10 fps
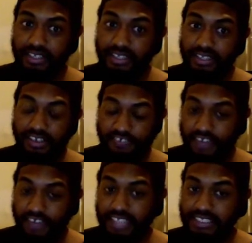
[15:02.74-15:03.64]

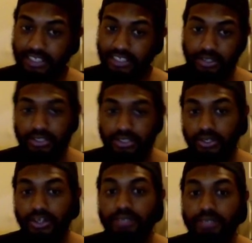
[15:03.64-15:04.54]
effects are
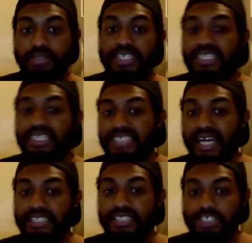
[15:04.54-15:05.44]
good, but the
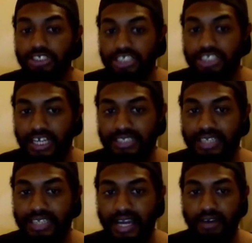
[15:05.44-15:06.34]
designs are shit
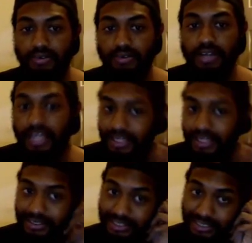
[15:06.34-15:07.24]
now,
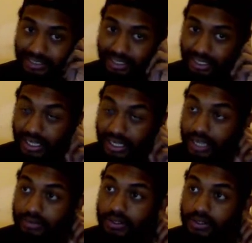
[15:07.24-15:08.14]
and like I
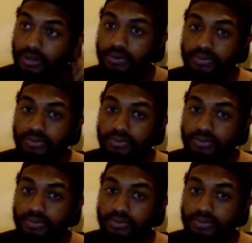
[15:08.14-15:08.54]
don't know